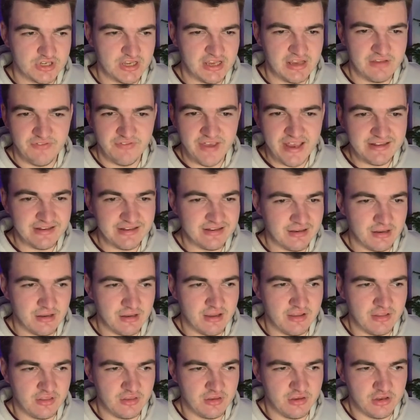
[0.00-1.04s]
He faded in
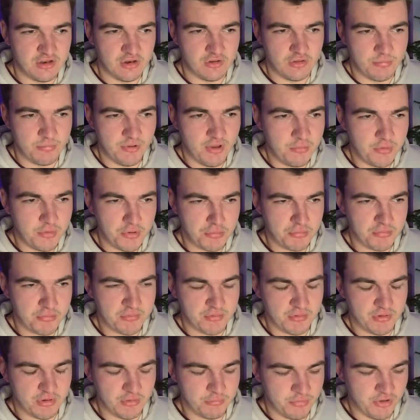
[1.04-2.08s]
the
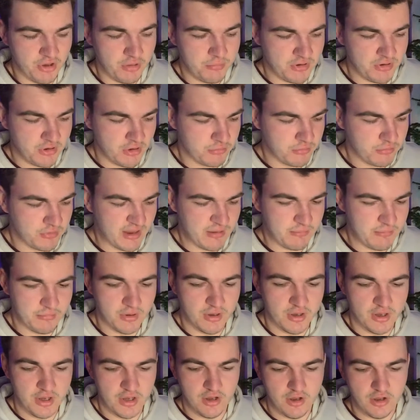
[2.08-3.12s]
Birmingham game
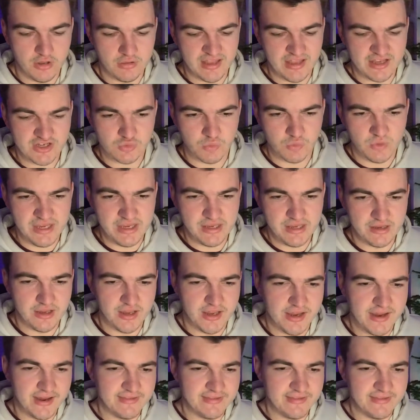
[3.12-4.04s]
last week.